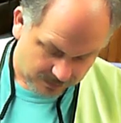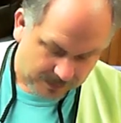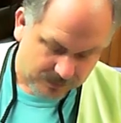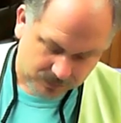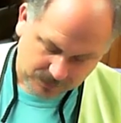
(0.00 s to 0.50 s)

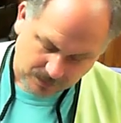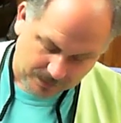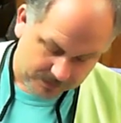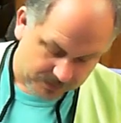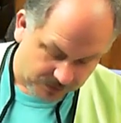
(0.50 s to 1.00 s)
then,
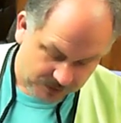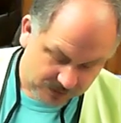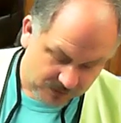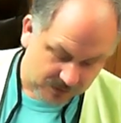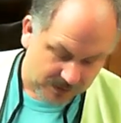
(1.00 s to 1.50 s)
sorry,
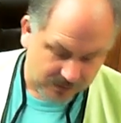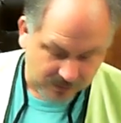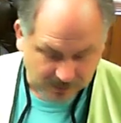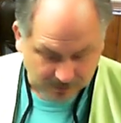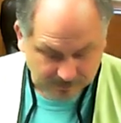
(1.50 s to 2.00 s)
Jesus said
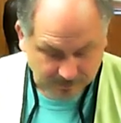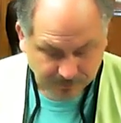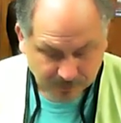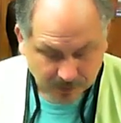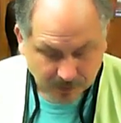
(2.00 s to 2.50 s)
to them,
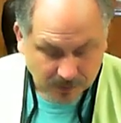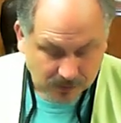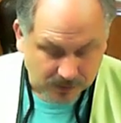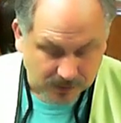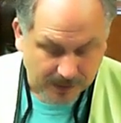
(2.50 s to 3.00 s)

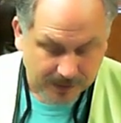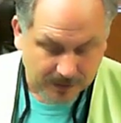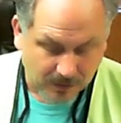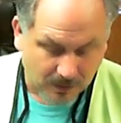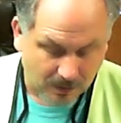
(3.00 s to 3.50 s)

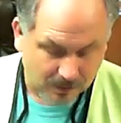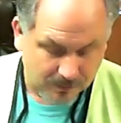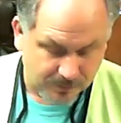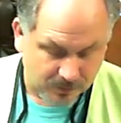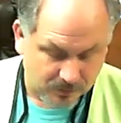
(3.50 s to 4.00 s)
Tonight all
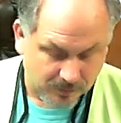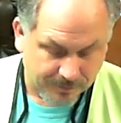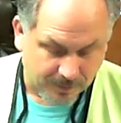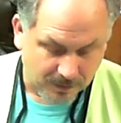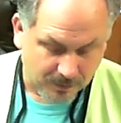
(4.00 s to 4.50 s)
of you
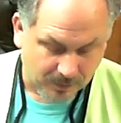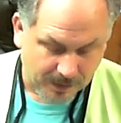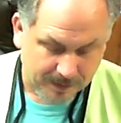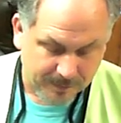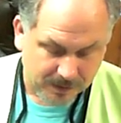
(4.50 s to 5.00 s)
will fall
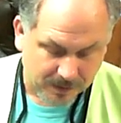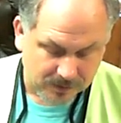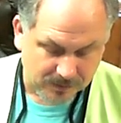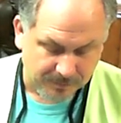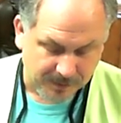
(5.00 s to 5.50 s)
away
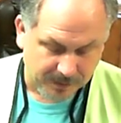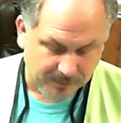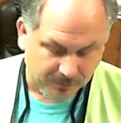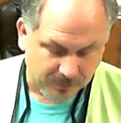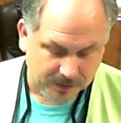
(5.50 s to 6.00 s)
because of me,
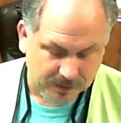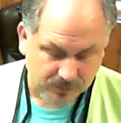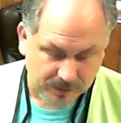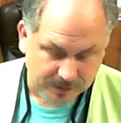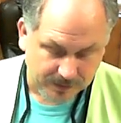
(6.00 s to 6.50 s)
for it
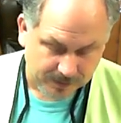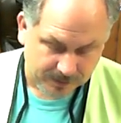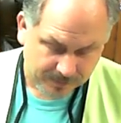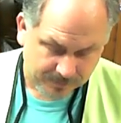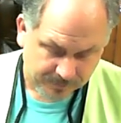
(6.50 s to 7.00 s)
is written,
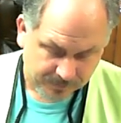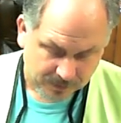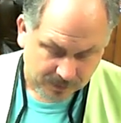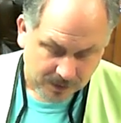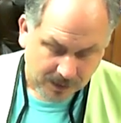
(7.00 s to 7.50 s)

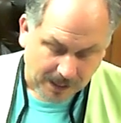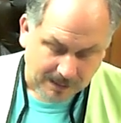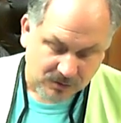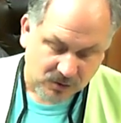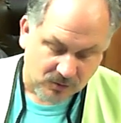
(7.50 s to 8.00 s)

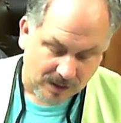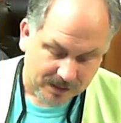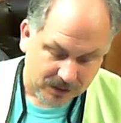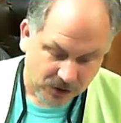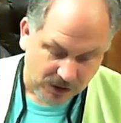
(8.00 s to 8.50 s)
I will
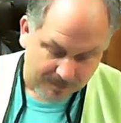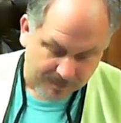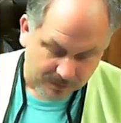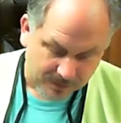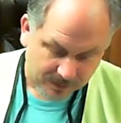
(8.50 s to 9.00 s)
strike the
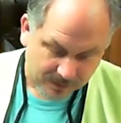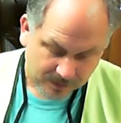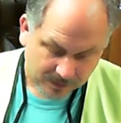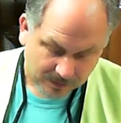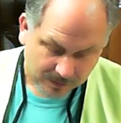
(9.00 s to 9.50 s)
shepherd,
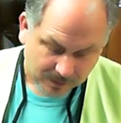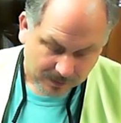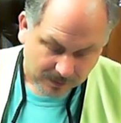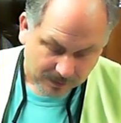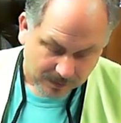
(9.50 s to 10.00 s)

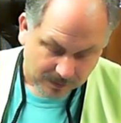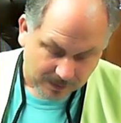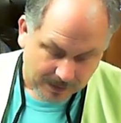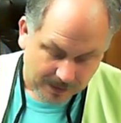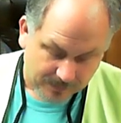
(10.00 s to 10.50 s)

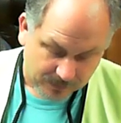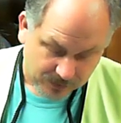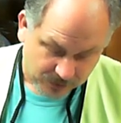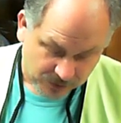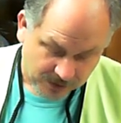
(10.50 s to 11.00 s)
and the
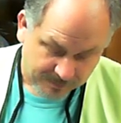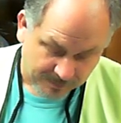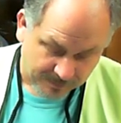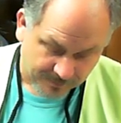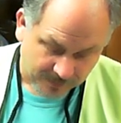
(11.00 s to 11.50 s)
sheep of the